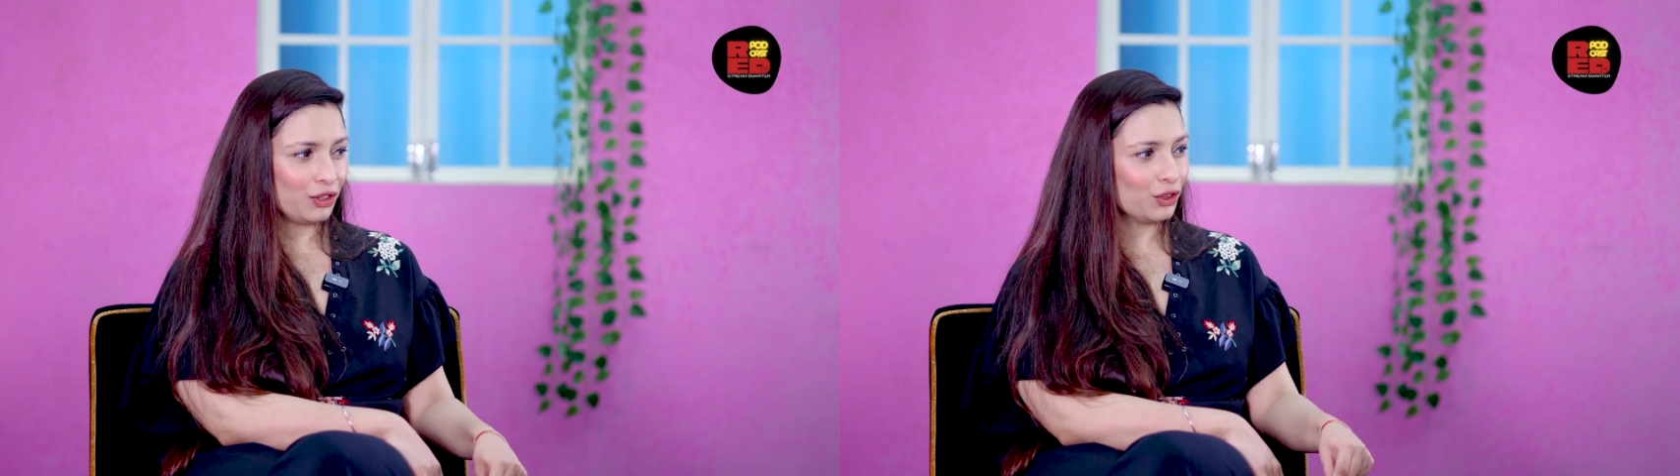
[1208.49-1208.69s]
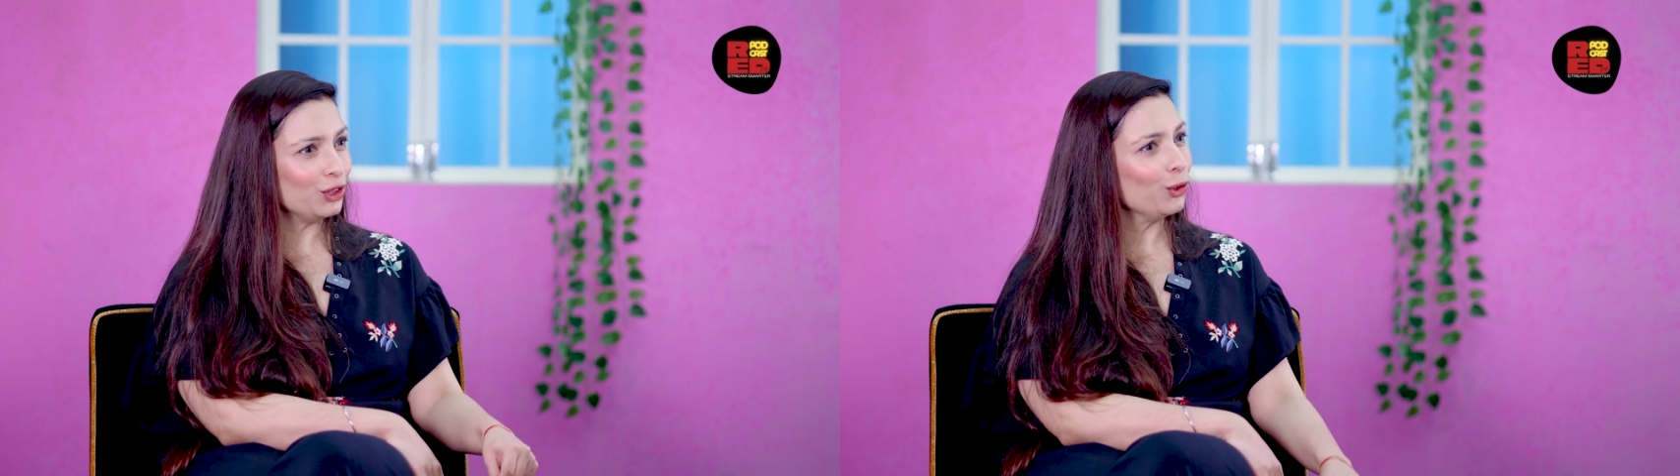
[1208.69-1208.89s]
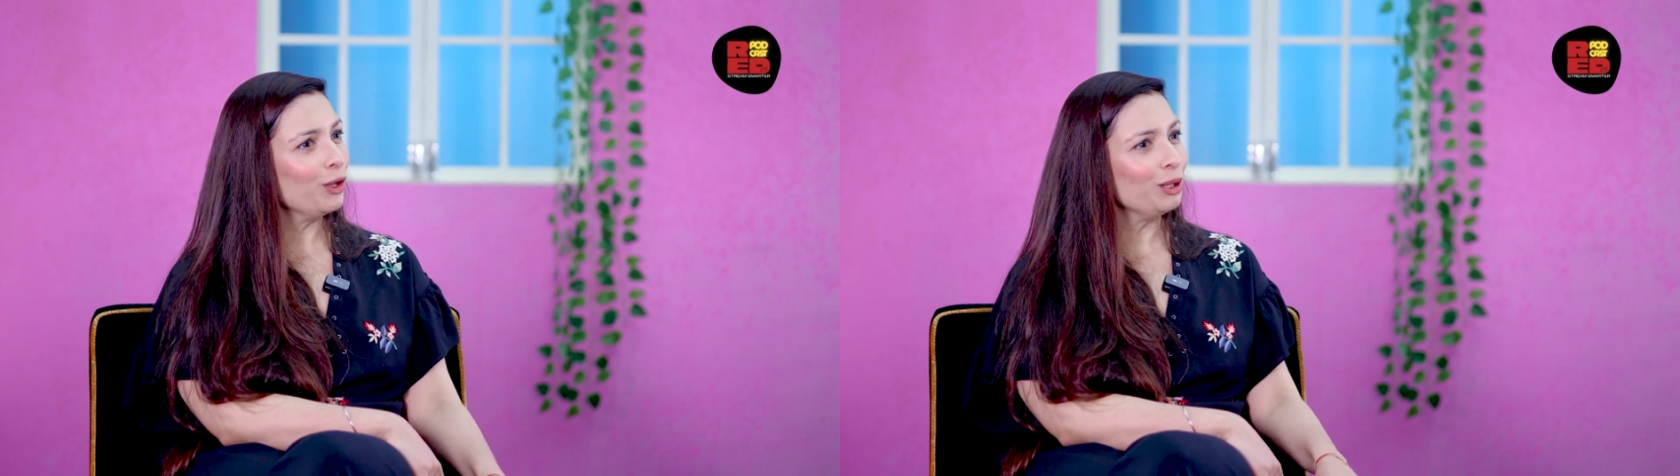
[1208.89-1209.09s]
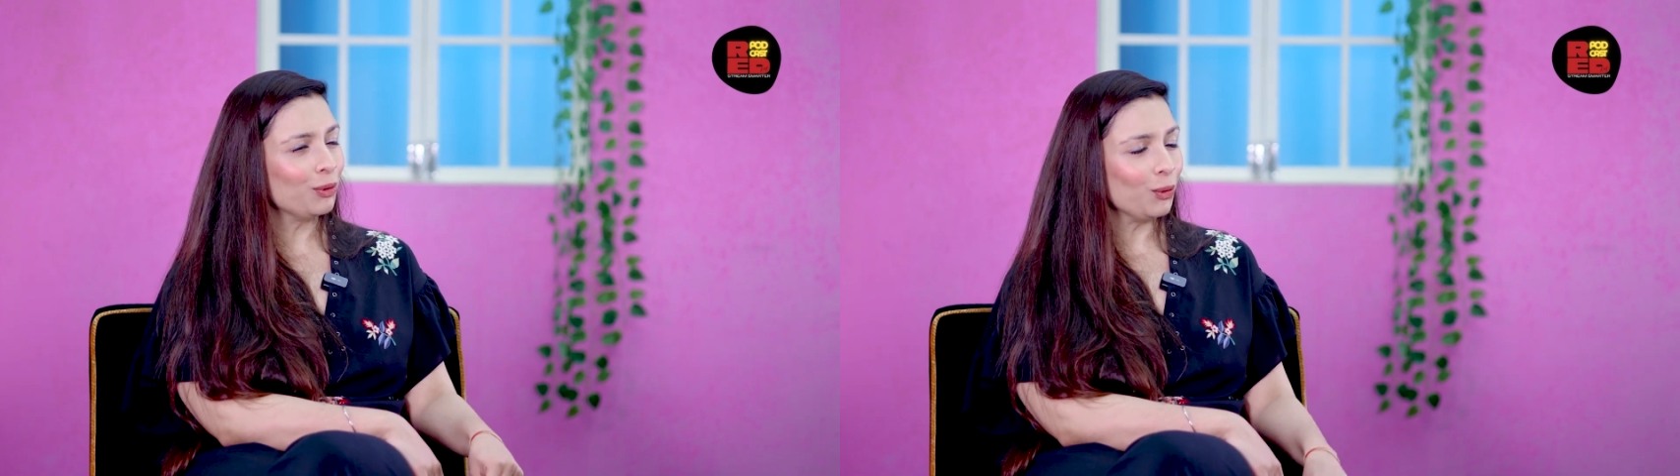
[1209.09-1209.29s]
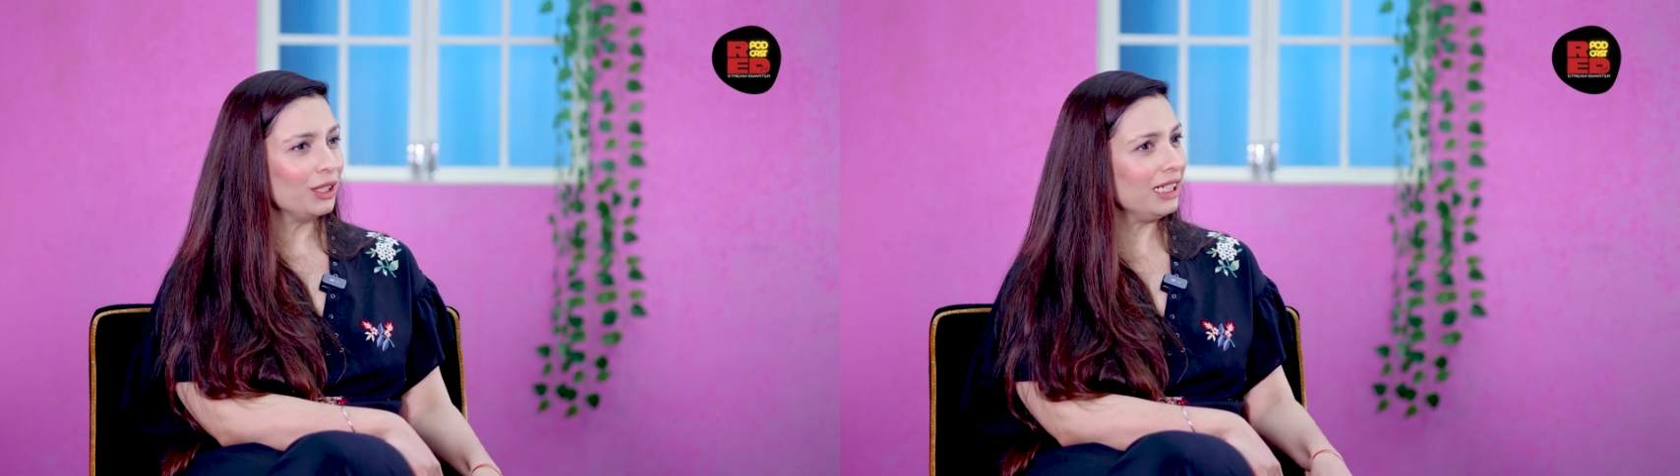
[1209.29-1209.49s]
which is low in
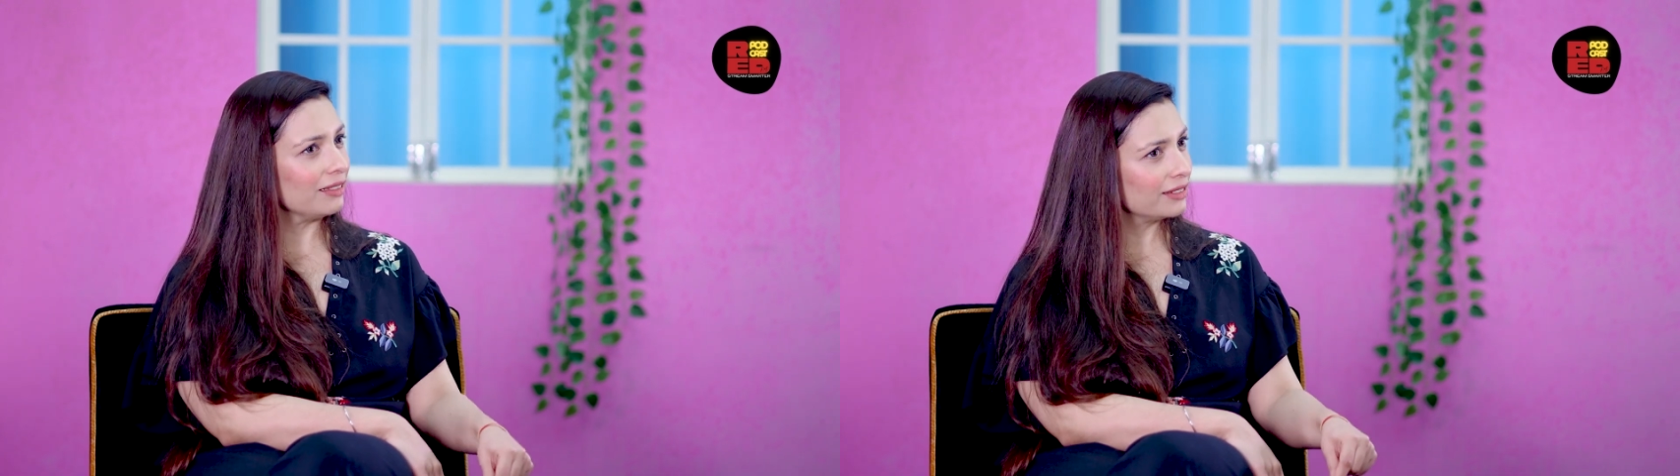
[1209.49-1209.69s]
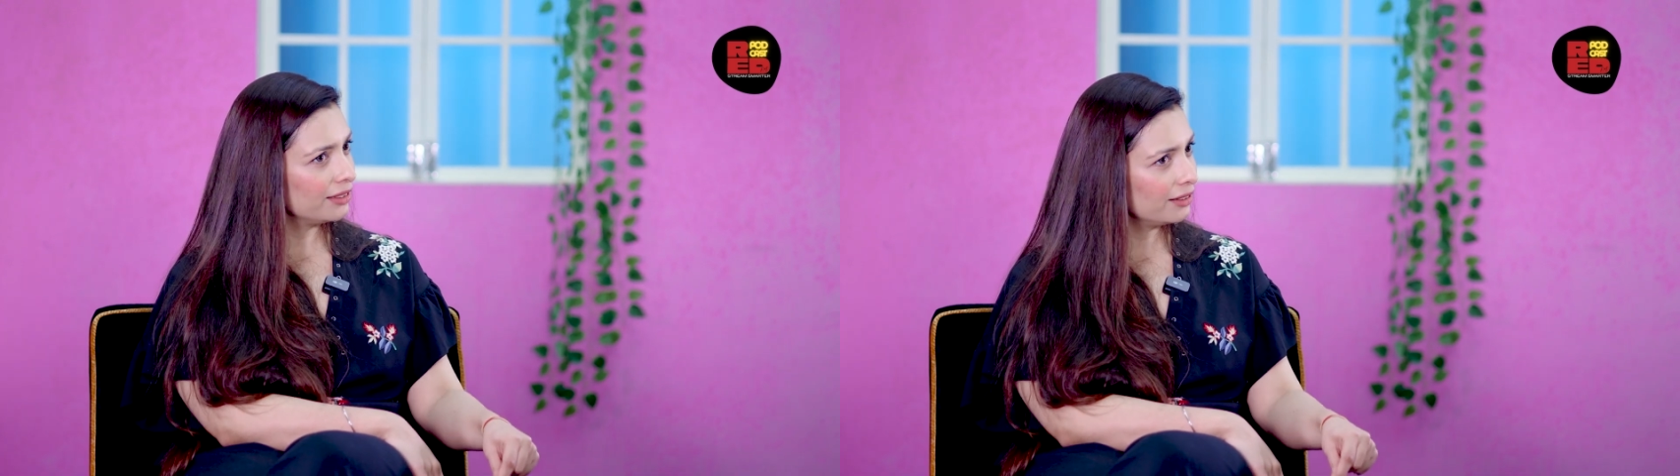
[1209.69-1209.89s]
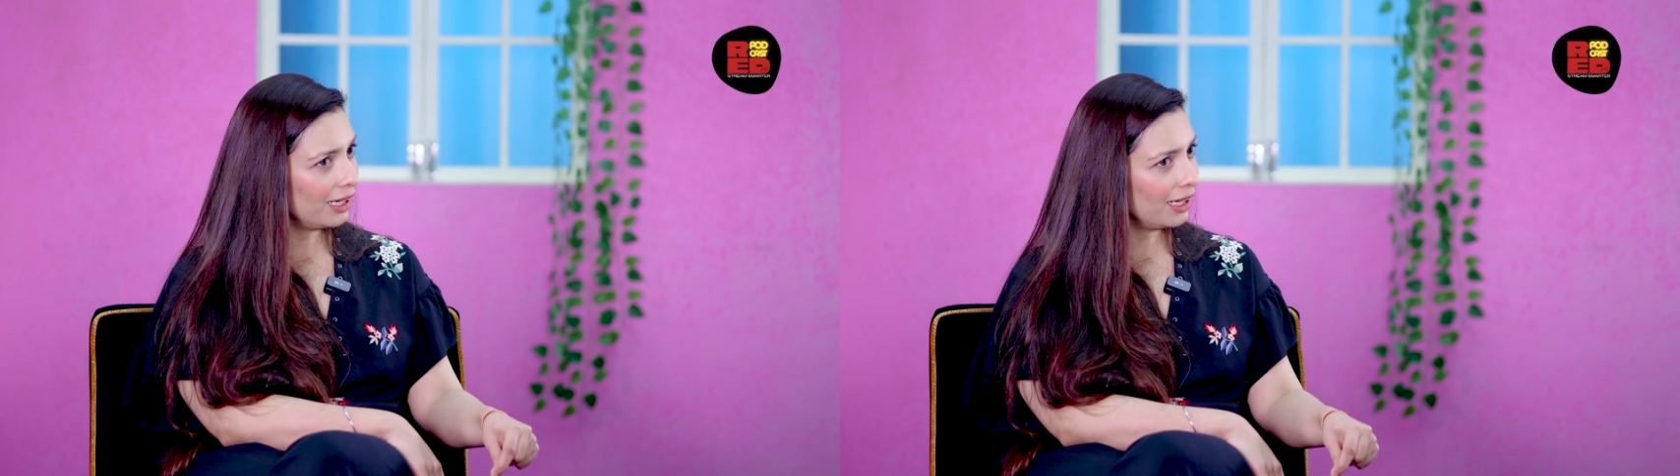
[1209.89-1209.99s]
proteins